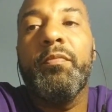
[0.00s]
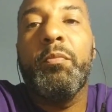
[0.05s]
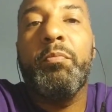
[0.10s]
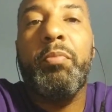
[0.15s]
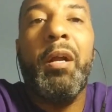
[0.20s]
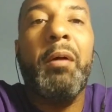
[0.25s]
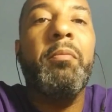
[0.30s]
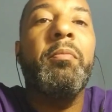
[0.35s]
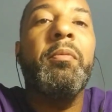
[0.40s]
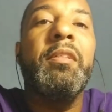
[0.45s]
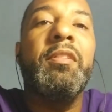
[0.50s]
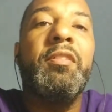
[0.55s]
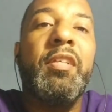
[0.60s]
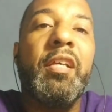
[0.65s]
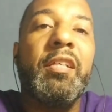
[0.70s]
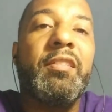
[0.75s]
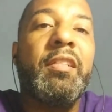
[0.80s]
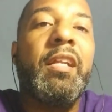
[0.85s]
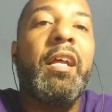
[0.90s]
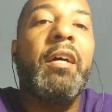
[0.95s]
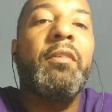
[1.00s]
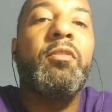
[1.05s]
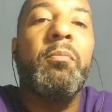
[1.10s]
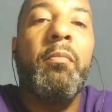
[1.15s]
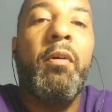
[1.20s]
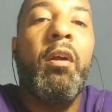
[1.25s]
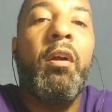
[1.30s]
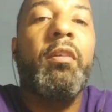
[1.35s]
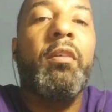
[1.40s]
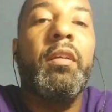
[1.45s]
probably testing out the
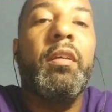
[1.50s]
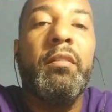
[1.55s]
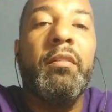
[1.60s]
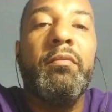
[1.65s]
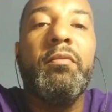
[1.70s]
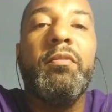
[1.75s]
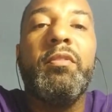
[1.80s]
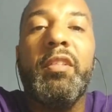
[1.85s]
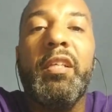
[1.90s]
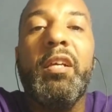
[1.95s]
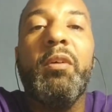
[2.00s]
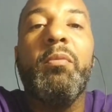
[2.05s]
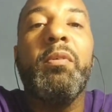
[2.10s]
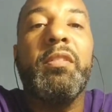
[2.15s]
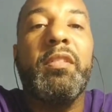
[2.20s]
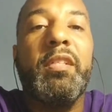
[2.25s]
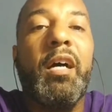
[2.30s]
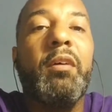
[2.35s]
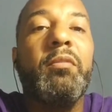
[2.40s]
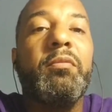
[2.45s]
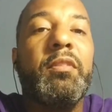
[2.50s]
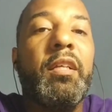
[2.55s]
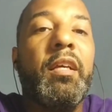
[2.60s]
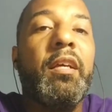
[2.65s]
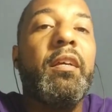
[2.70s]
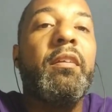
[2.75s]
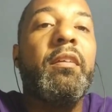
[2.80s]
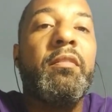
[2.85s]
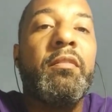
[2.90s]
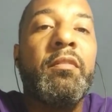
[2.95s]
market, seeing what's out
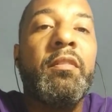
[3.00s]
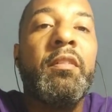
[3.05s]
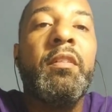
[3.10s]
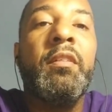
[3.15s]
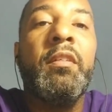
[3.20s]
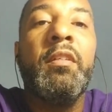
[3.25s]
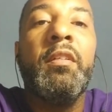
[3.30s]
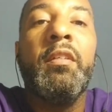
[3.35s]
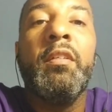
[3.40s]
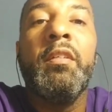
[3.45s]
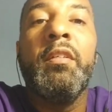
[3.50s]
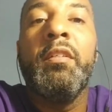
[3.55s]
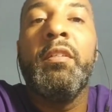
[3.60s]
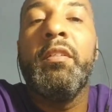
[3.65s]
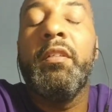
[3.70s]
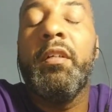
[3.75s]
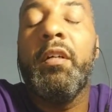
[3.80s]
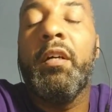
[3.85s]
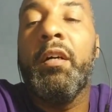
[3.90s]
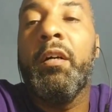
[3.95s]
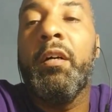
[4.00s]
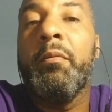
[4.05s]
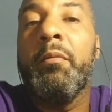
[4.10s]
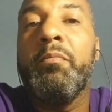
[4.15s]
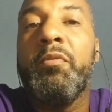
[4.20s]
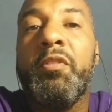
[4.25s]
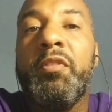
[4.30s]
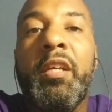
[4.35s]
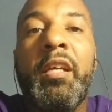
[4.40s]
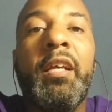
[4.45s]
there,
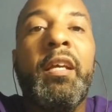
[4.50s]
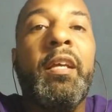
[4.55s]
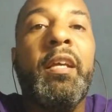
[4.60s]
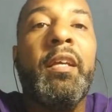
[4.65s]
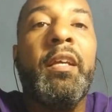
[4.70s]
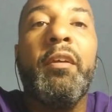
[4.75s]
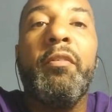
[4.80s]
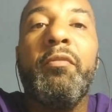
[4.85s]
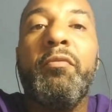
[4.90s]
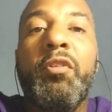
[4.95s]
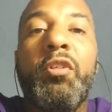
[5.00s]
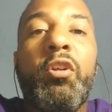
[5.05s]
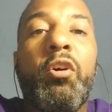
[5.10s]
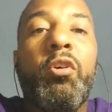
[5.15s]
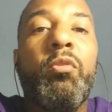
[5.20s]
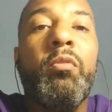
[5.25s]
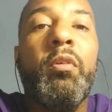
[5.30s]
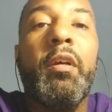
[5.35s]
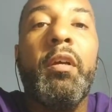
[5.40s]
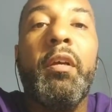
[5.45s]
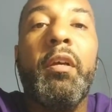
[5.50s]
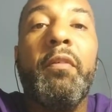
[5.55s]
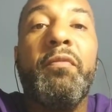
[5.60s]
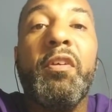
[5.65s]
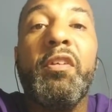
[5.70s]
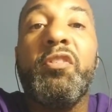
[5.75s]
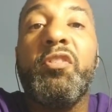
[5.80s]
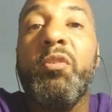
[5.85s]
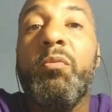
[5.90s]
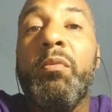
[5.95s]
seeing if
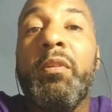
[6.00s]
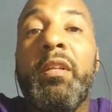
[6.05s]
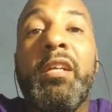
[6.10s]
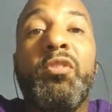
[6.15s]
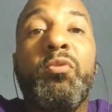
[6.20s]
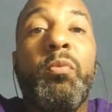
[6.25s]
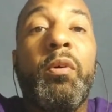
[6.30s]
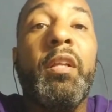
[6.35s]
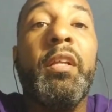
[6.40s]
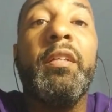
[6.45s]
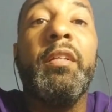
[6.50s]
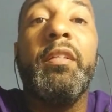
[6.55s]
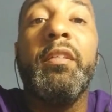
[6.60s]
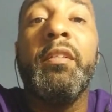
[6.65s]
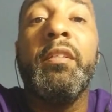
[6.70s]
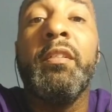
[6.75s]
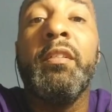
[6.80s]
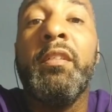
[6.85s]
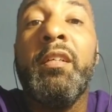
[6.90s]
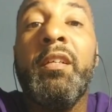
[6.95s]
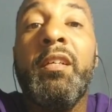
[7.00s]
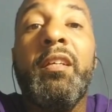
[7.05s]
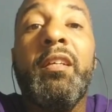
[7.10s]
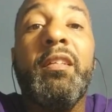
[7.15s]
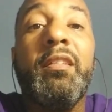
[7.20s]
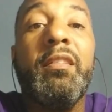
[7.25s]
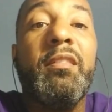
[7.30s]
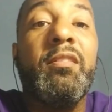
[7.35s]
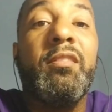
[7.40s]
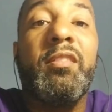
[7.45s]
there's someone that's willing to
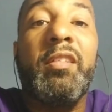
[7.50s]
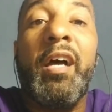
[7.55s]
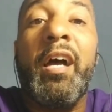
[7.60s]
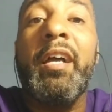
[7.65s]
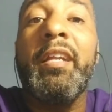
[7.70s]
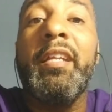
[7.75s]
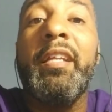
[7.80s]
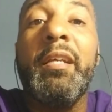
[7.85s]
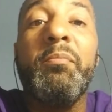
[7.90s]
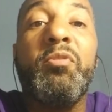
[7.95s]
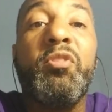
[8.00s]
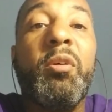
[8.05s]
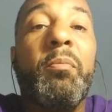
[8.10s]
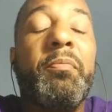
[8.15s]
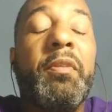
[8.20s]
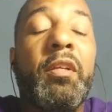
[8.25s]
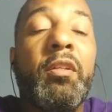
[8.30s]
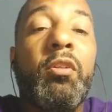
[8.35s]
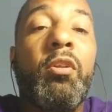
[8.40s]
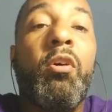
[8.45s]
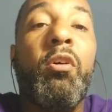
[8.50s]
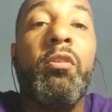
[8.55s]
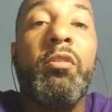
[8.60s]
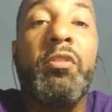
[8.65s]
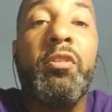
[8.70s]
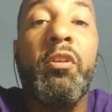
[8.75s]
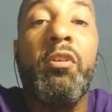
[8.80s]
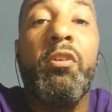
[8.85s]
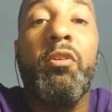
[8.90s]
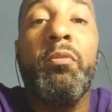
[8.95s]
sign him something long
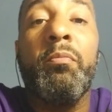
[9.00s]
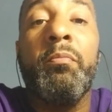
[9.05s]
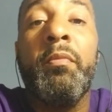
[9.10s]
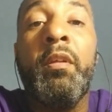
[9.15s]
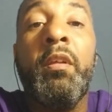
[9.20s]
term.